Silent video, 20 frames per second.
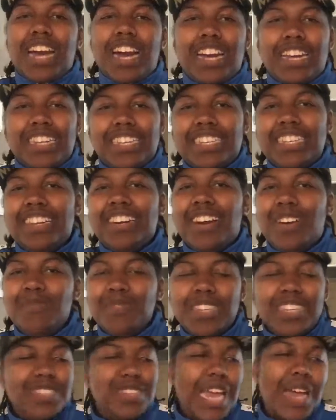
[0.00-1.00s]
Scott, you know what I
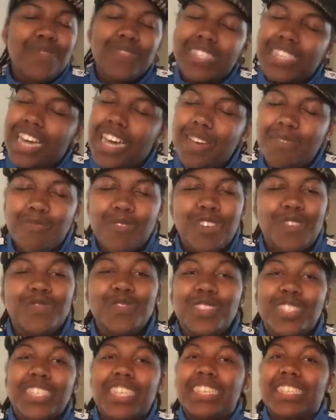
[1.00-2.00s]
mean? Travis Scott, bro, if
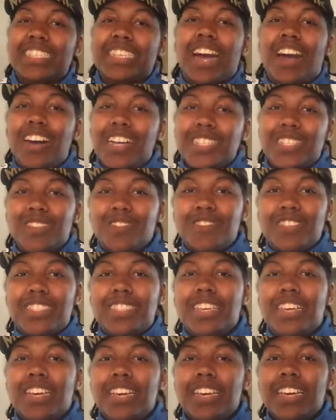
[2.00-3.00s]
you see his concerts,